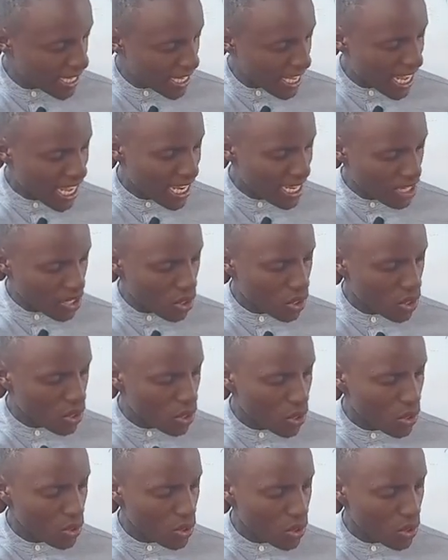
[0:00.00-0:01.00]

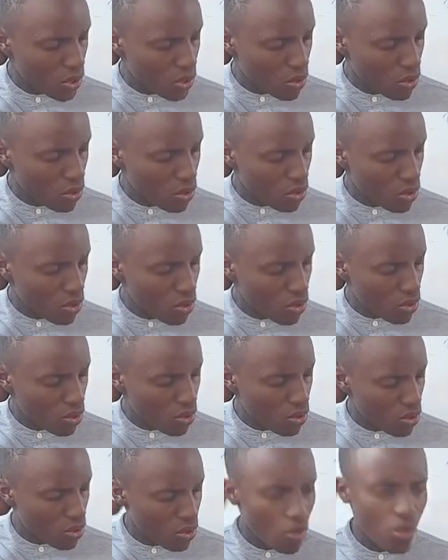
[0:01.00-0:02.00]

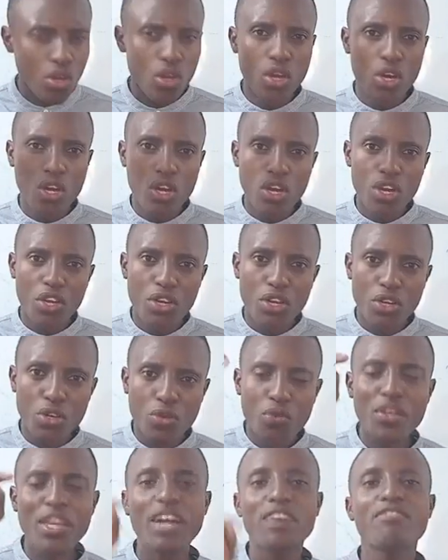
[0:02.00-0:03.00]
no.
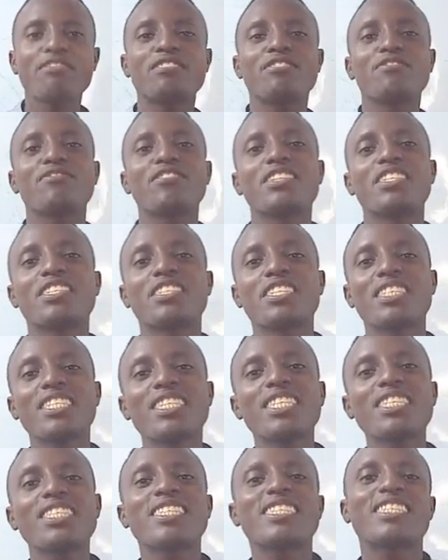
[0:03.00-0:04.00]
We haven't finished.
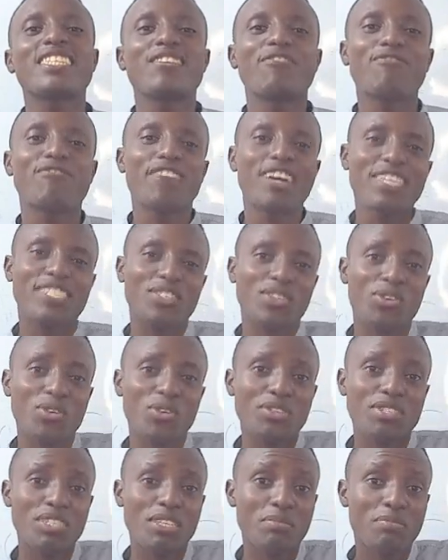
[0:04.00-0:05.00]
This is the first
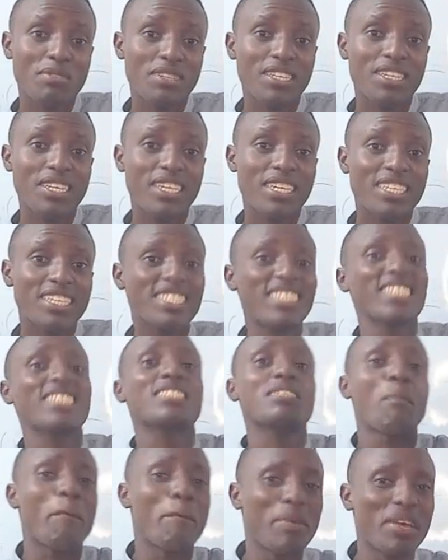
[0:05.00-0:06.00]
concept, just
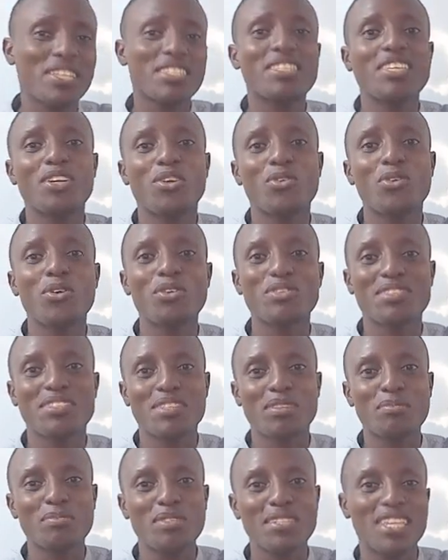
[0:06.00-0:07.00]
the basic
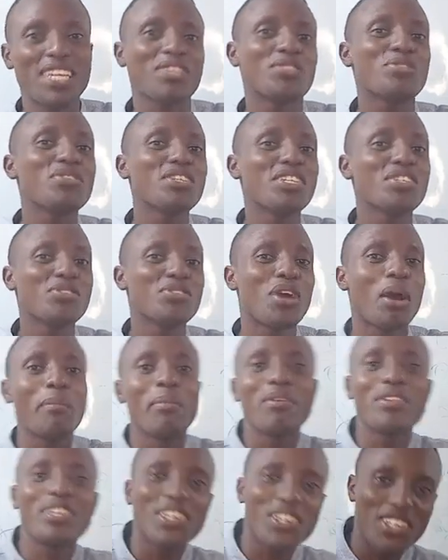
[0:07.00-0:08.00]
concepts that you need to know
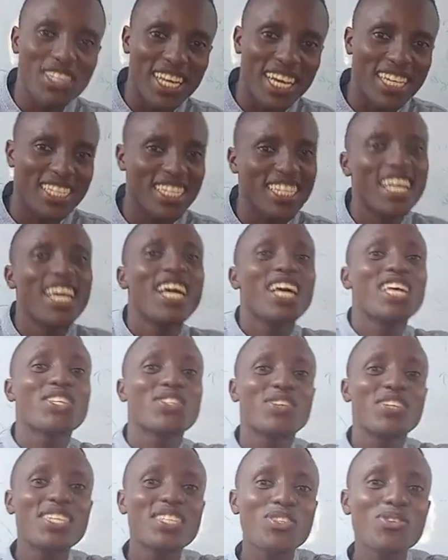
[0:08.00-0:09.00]
about the conduction. So
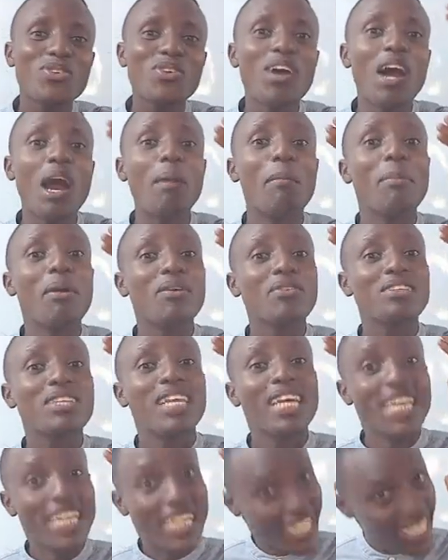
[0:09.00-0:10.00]
let's go about
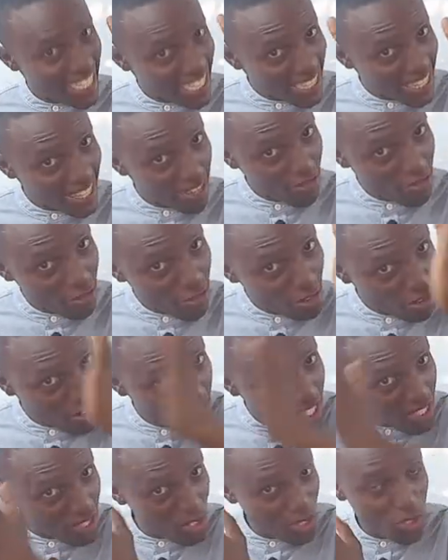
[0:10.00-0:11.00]
the
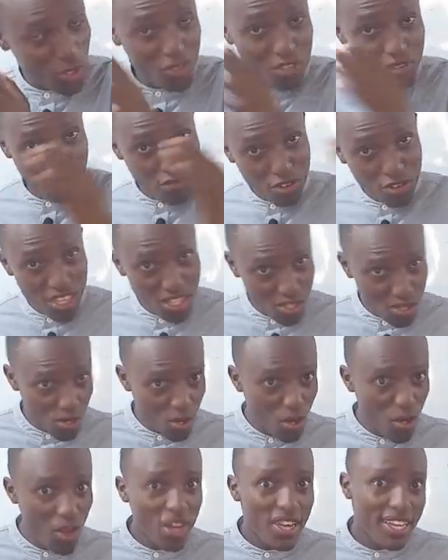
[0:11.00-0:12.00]
Fourier's law. The Fourier's
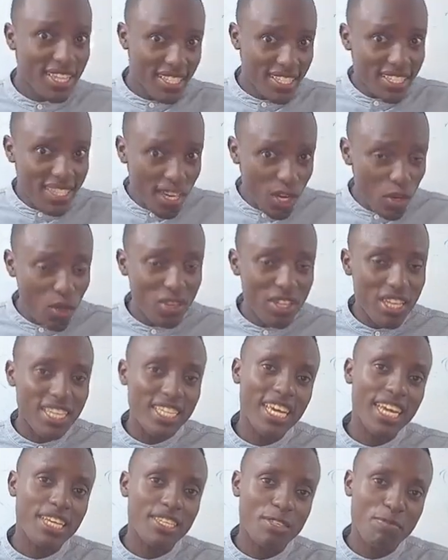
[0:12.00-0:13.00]
law is the law that
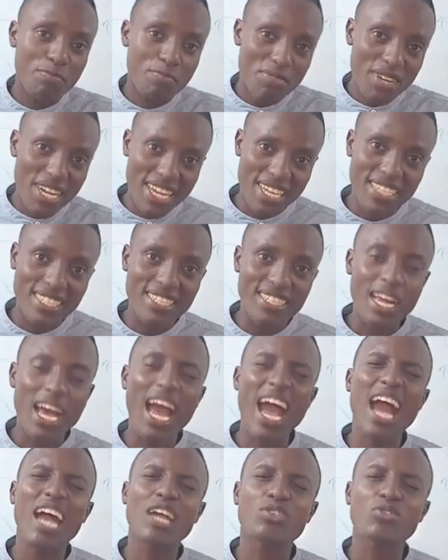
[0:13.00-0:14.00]
explains
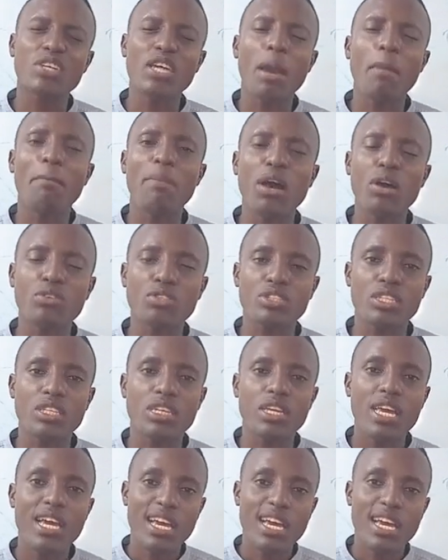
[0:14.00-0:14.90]
actually about the